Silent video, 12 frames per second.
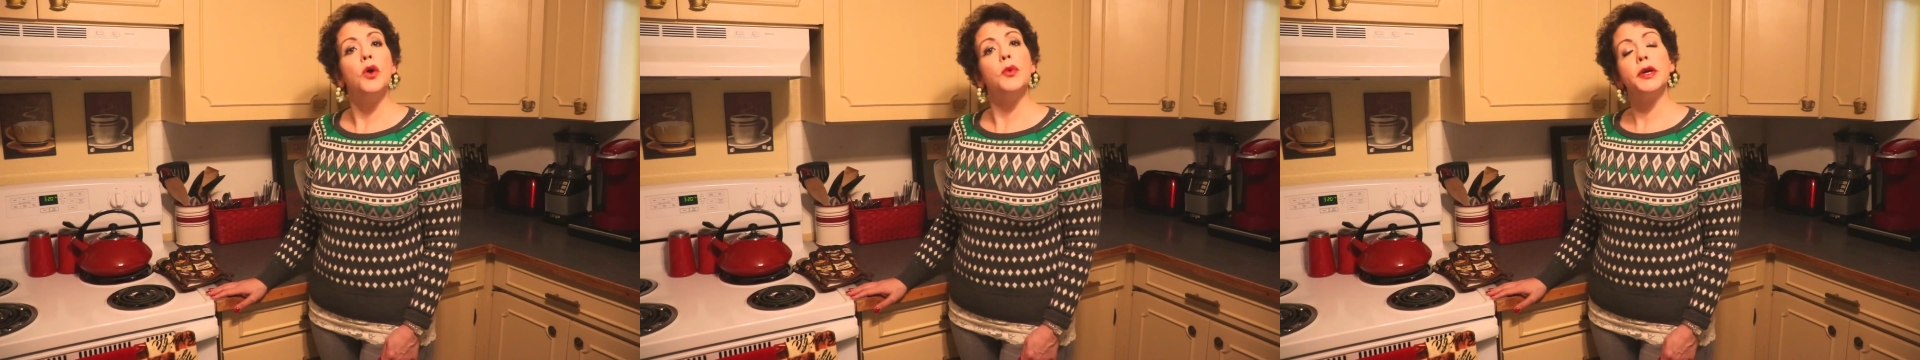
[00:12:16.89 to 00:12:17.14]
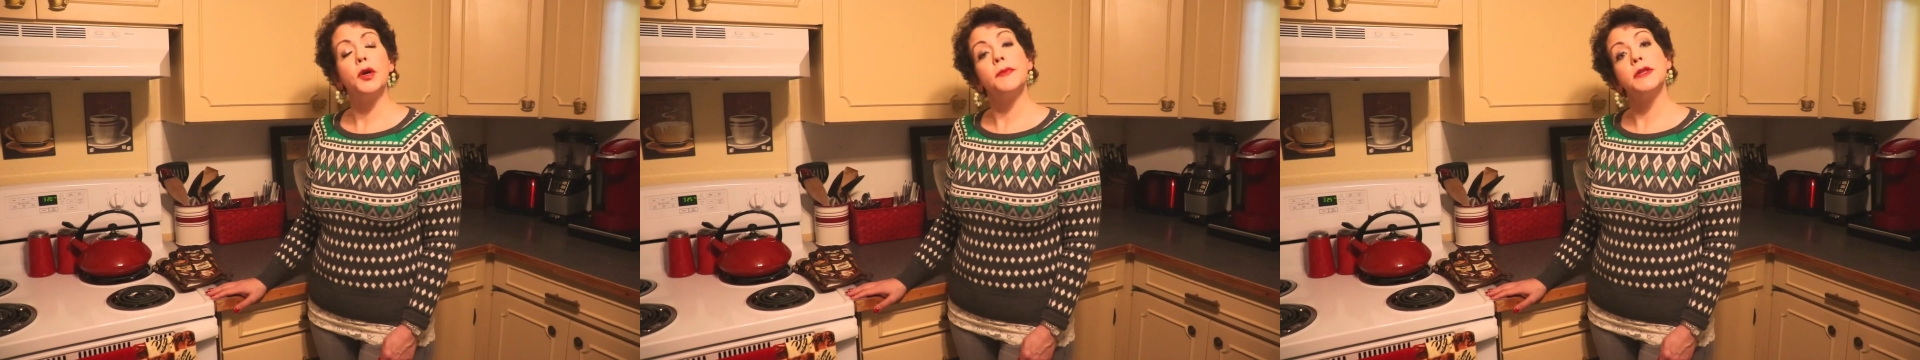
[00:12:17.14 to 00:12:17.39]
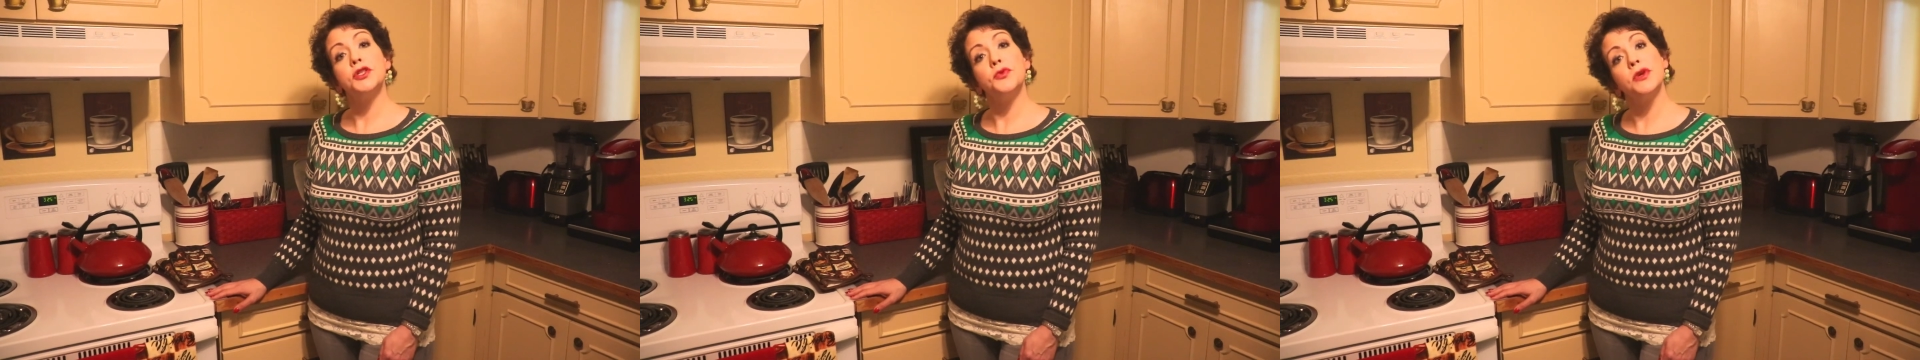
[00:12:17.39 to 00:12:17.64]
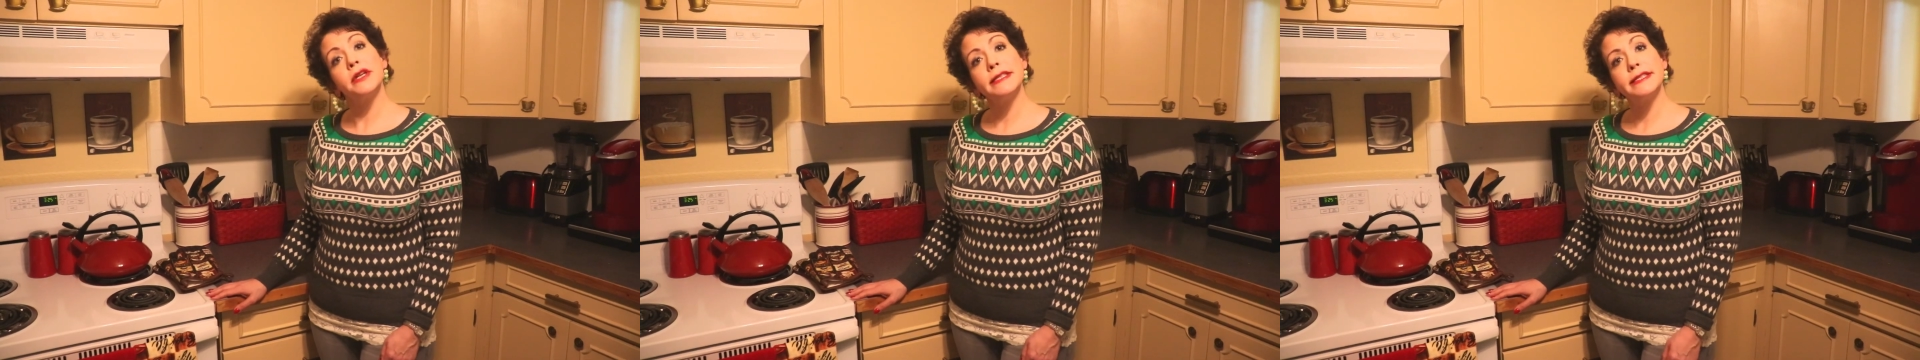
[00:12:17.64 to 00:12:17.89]
We hope that you
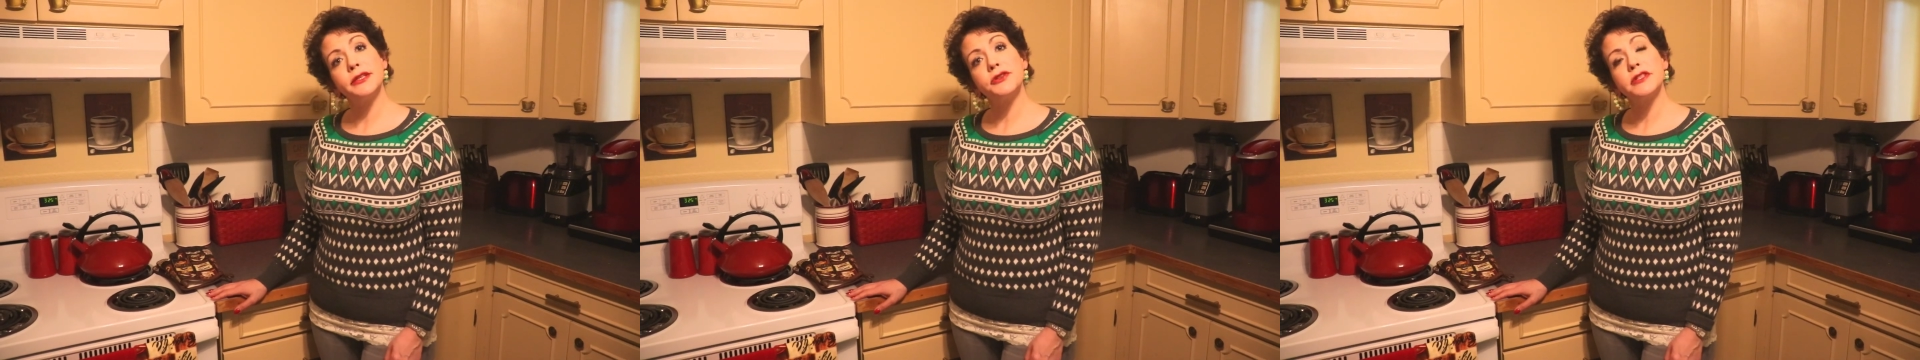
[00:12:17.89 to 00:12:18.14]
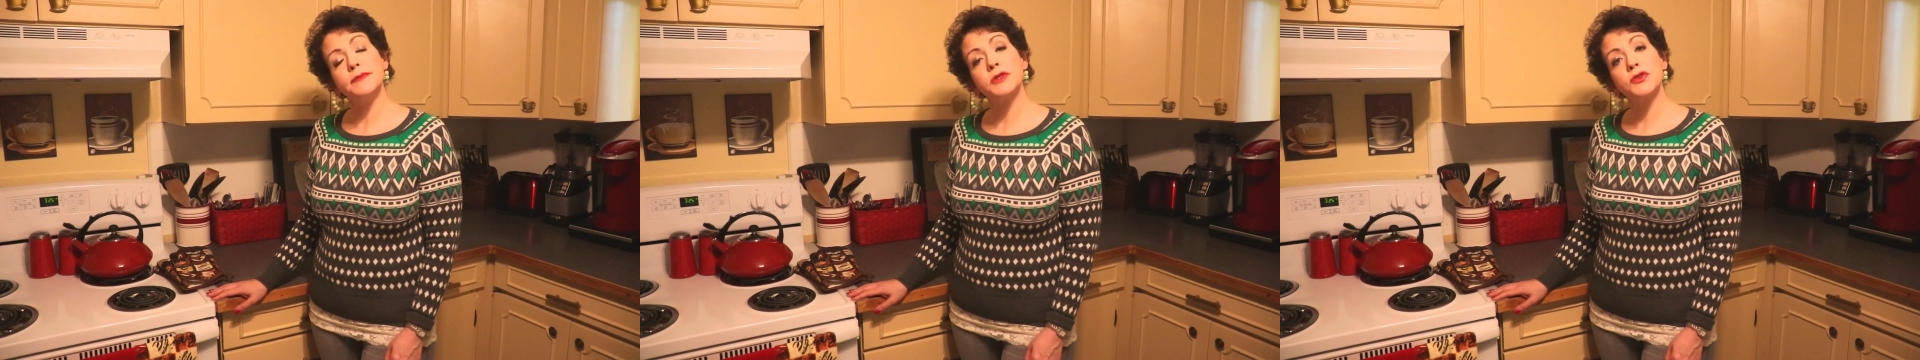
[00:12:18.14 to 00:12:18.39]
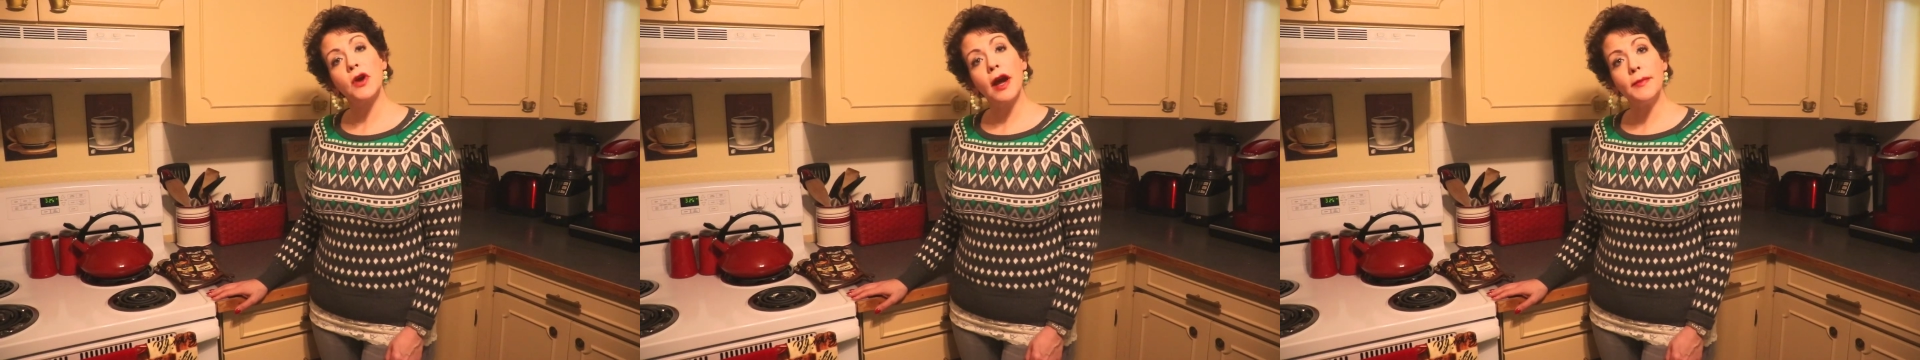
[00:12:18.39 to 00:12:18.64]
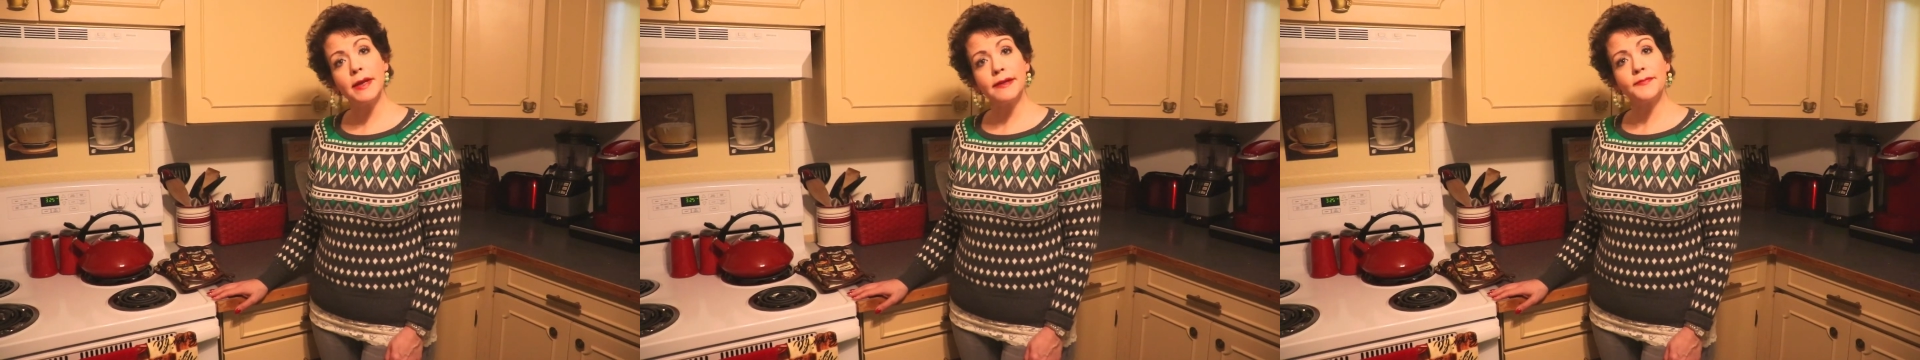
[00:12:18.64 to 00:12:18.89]
will consider
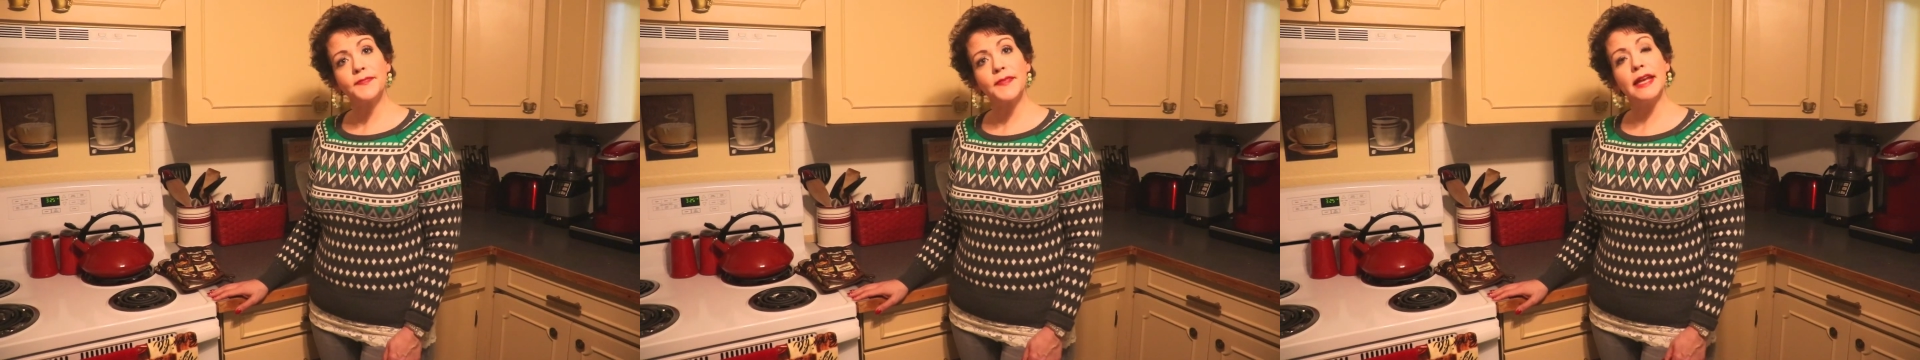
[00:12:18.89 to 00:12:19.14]
subscribing